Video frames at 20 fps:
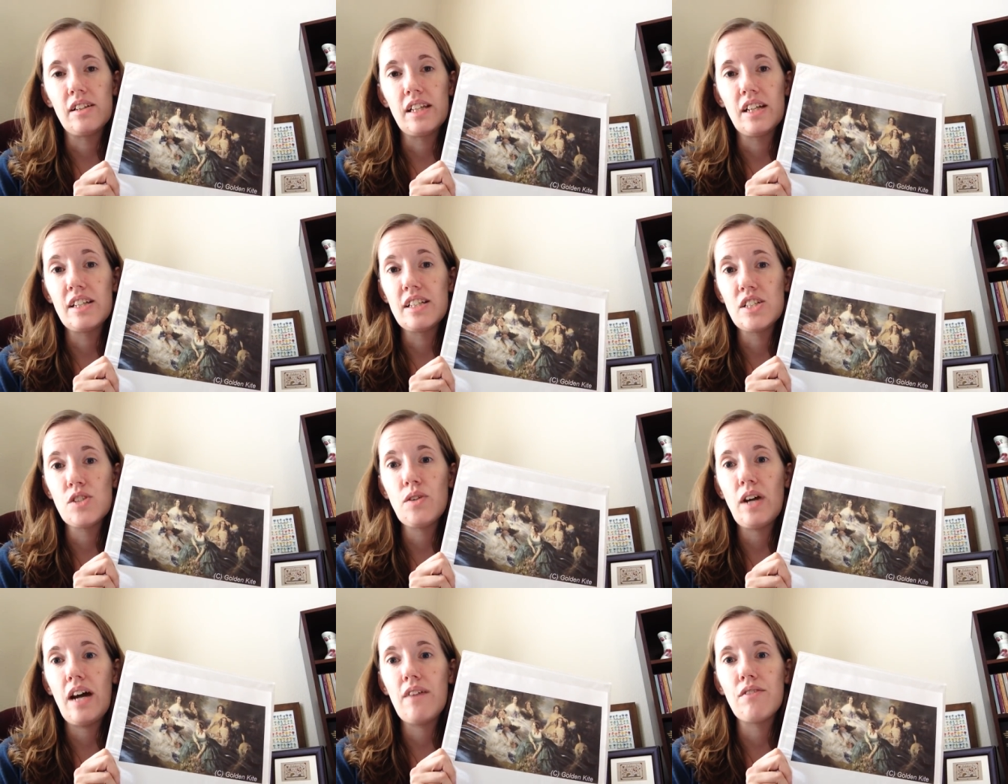They
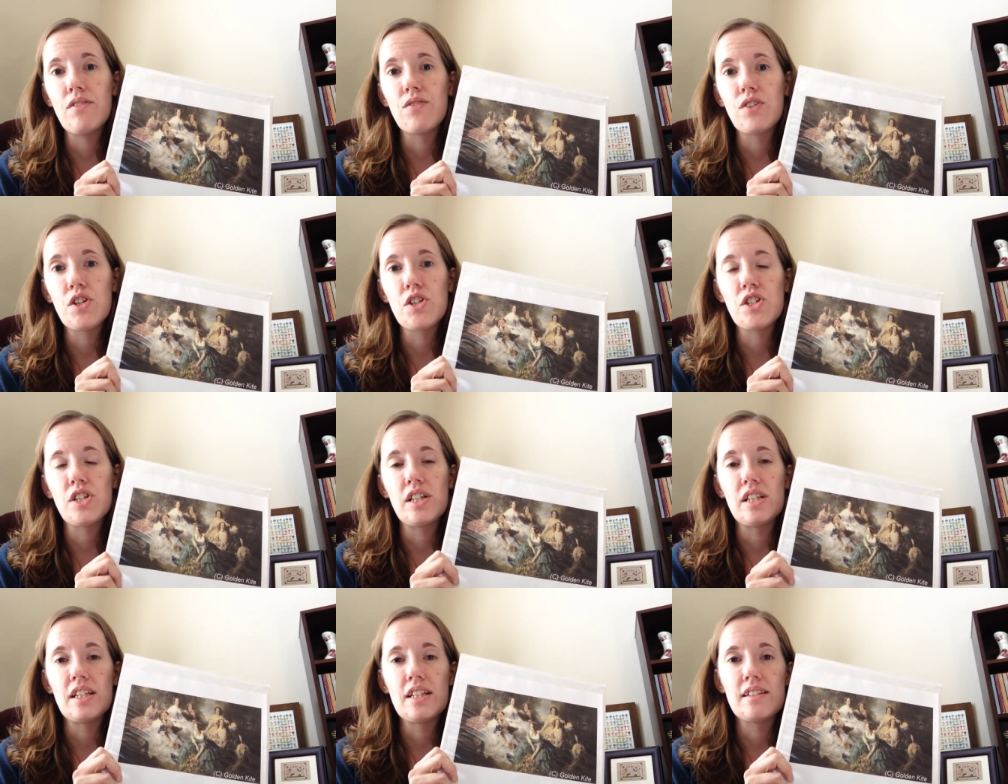do have a
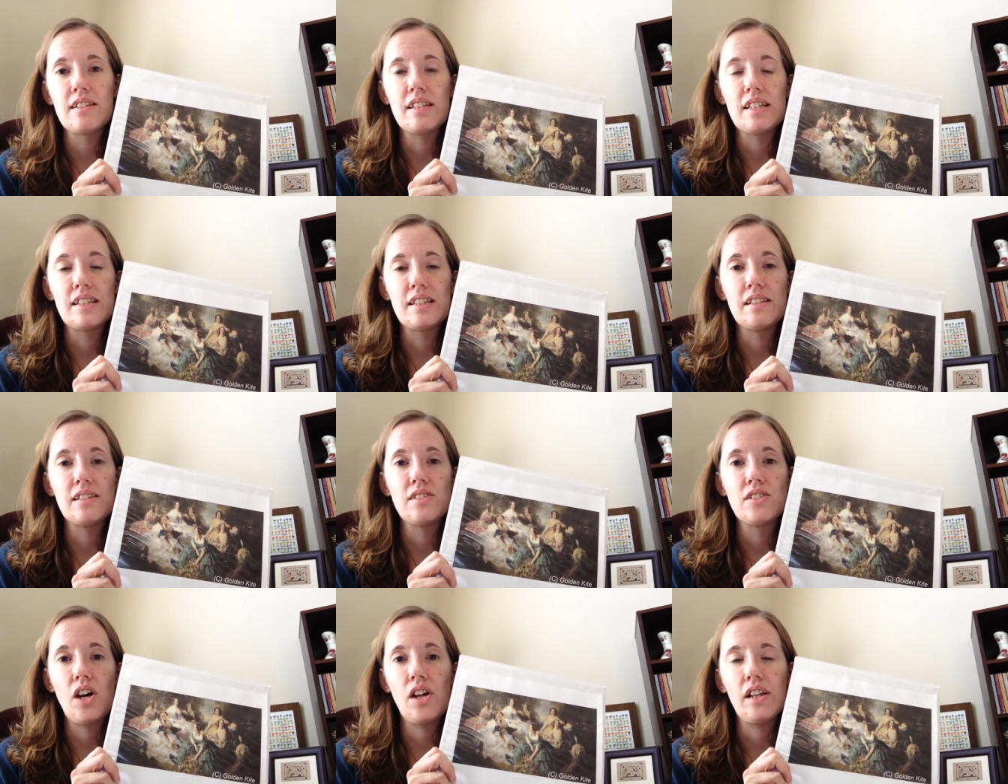version of this that's
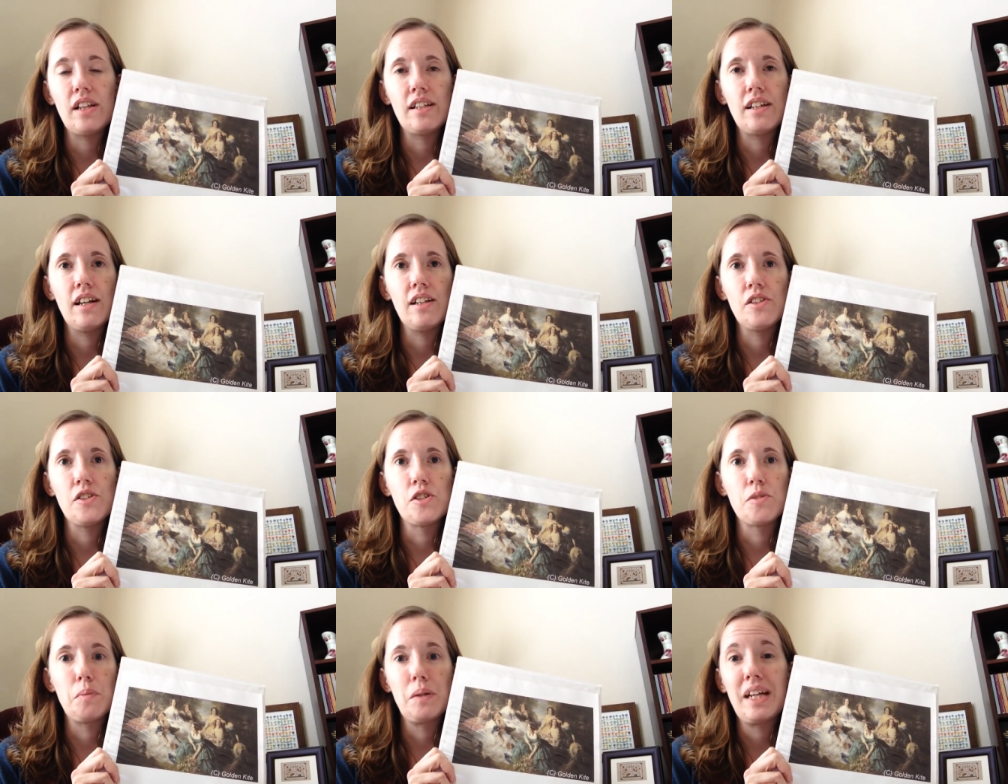in solid
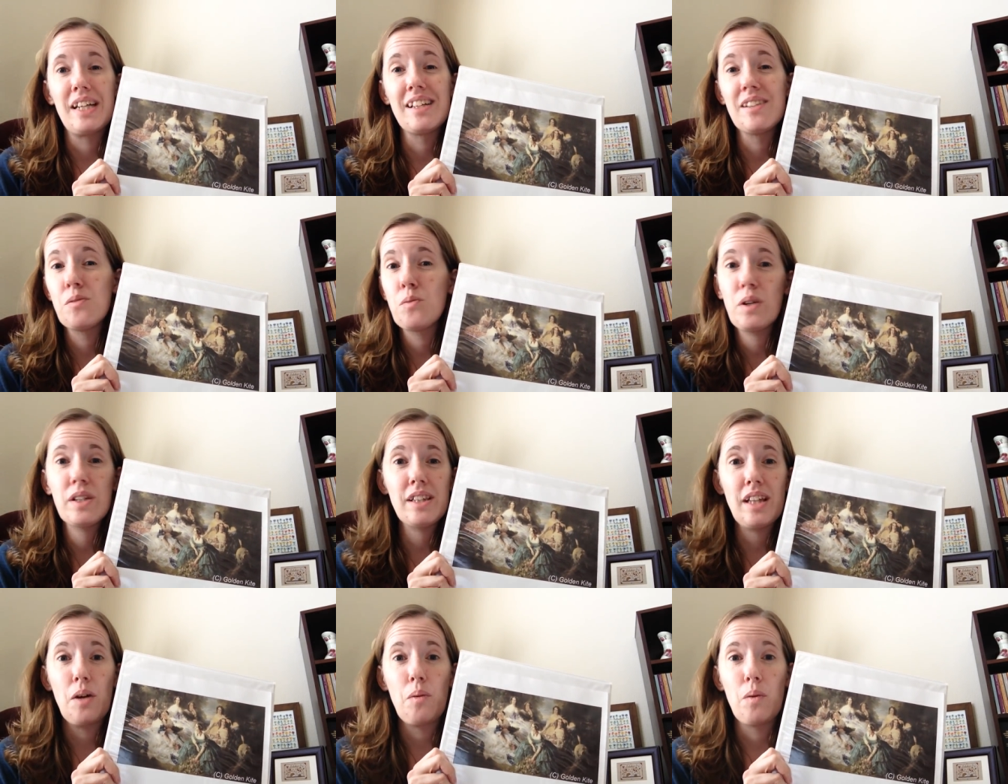colors, but I didn't
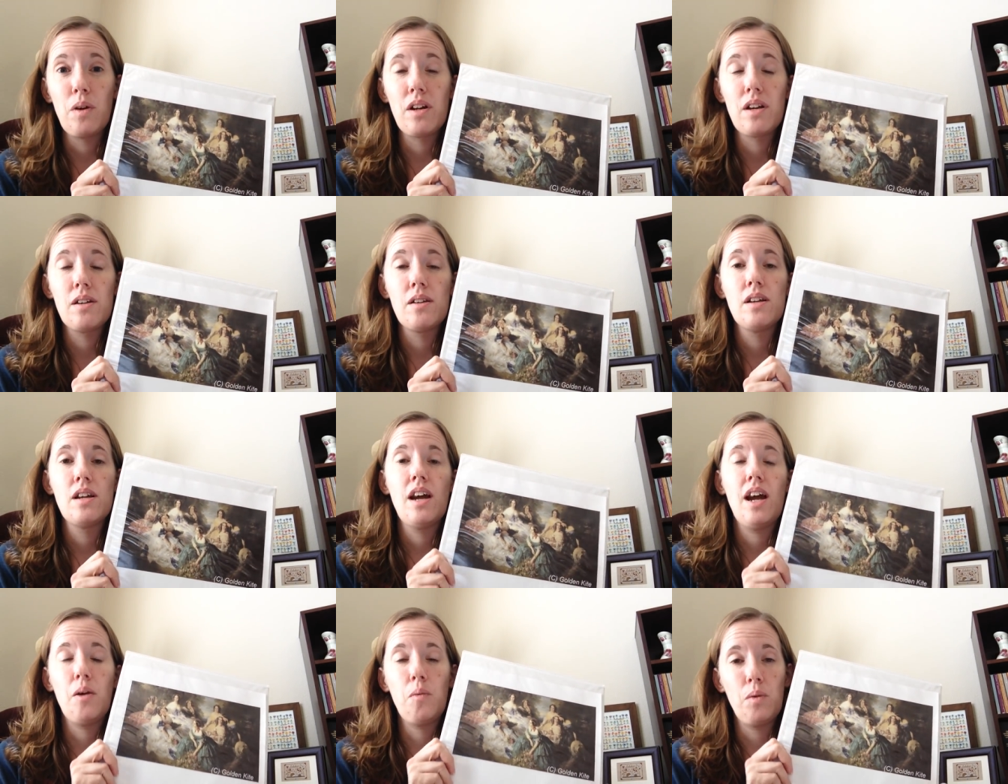want that one.
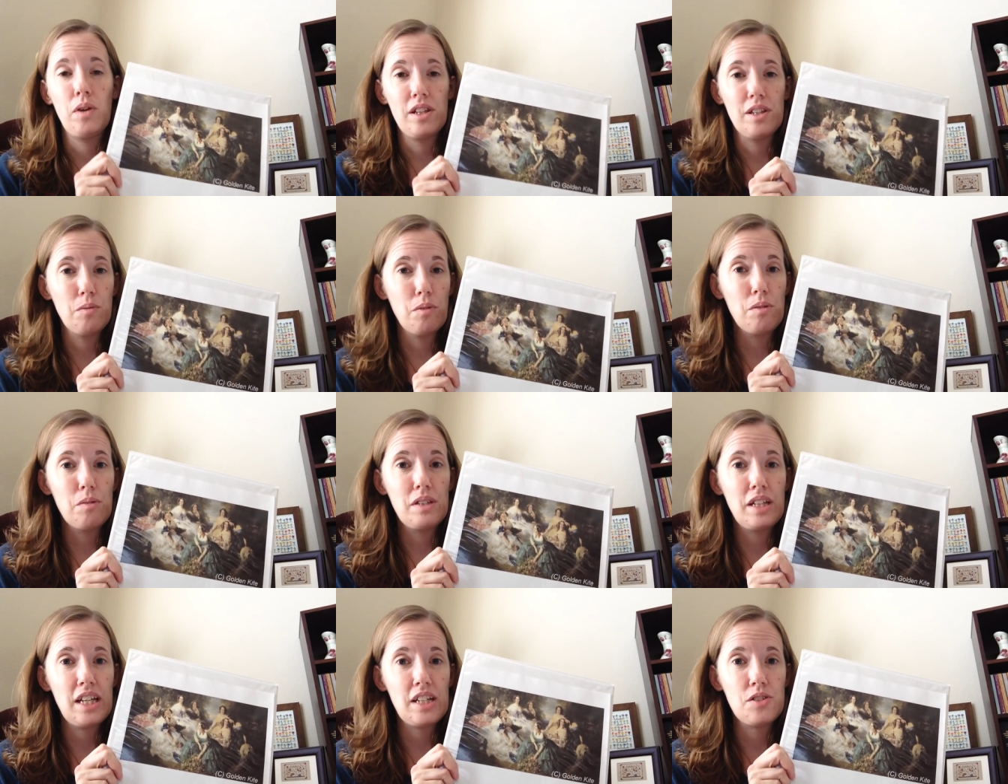I wanted the
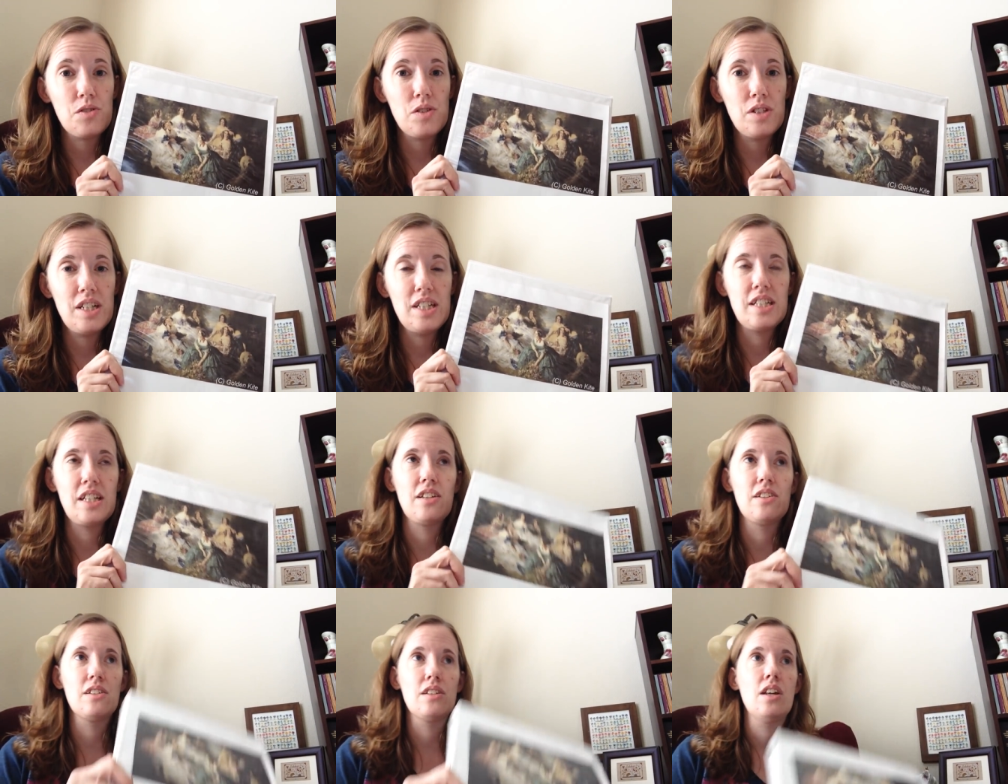one with extra
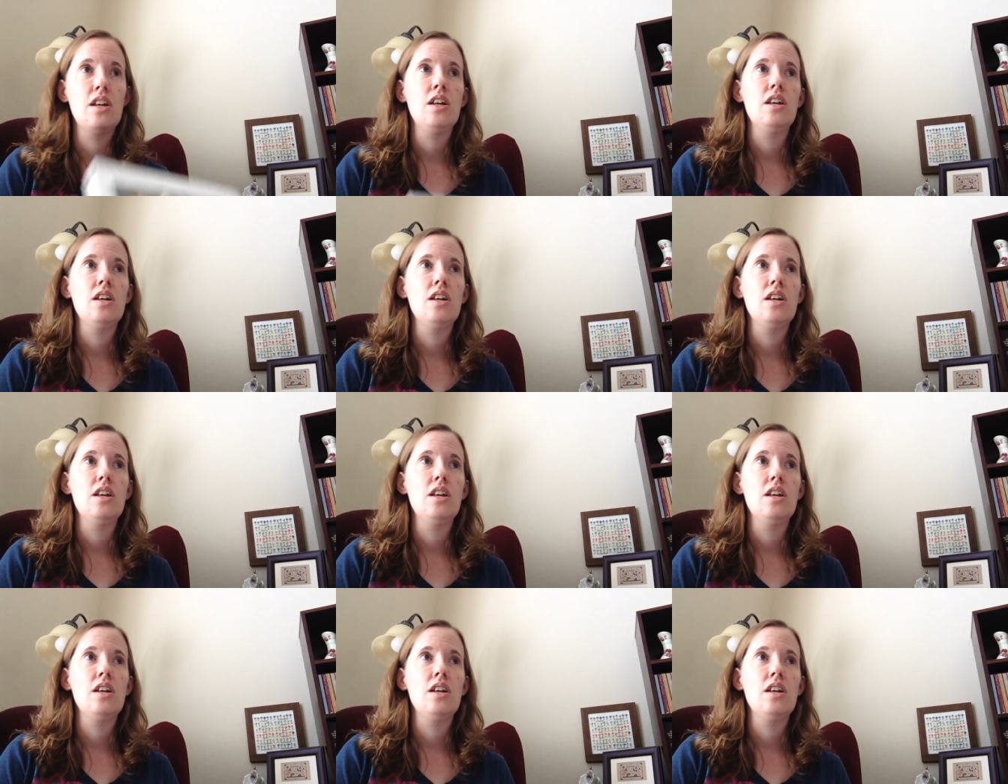detail.